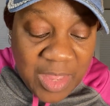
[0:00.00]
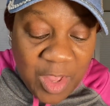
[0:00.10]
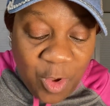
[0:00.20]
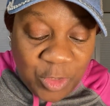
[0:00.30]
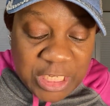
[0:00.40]

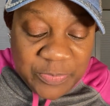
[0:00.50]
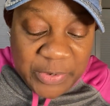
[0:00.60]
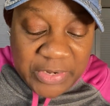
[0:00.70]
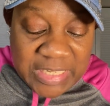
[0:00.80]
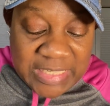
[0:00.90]
Holy
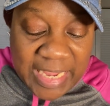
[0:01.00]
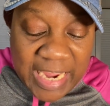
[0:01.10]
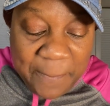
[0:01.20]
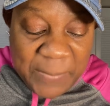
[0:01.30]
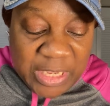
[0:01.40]
Spirit is
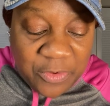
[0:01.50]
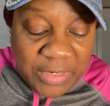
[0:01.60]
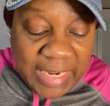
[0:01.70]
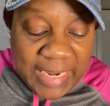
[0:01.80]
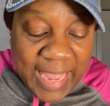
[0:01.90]
saying
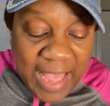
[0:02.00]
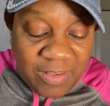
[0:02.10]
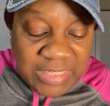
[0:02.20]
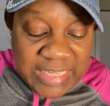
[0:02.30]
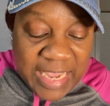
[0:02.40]
build a
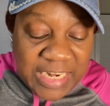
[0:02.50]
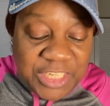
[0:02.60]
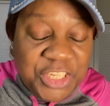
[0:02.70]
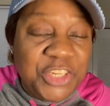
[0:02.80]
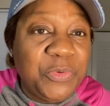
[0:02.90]
house that
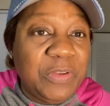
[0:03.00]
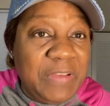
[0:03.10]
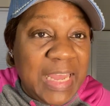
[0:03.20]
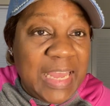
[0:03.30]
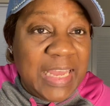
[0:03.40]
is
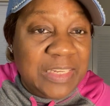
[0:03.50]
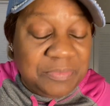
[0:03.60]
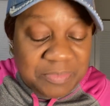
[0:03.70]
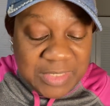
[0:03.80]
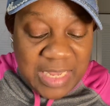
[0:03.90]
unified,
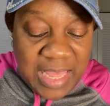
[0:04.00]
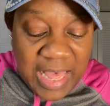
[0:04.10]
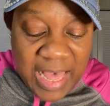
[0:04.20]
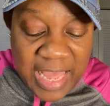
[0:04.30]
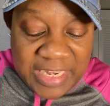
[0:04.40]

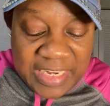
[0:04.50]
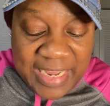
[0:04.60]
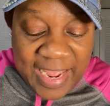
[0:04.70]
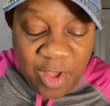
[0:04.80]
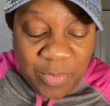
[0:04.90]

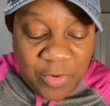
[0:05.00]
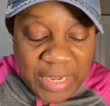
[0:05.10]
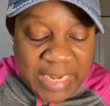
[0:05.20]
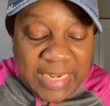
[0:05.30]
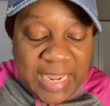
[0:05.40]
undeniable,
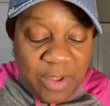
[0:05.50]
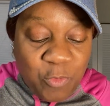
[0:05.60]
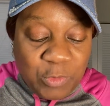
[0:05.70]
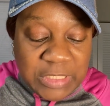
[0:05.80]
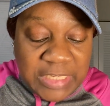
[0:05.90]
and that
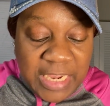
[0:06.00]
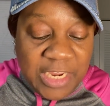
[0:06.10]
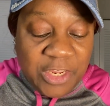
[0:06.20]
will set